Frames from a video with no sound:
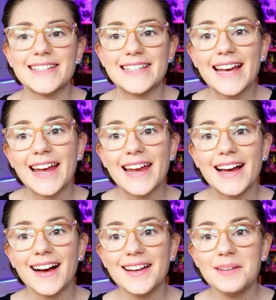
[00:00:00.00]
Today
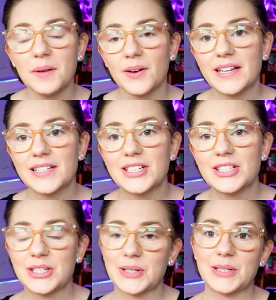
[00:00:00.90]
I am going to
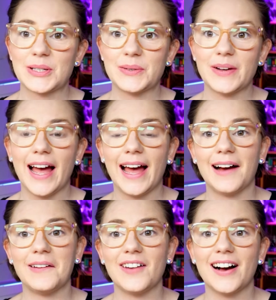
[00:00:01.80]
show you
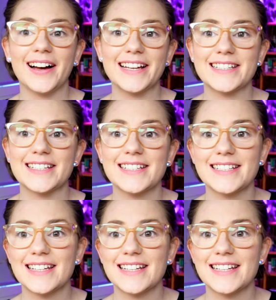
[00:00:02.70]
how I did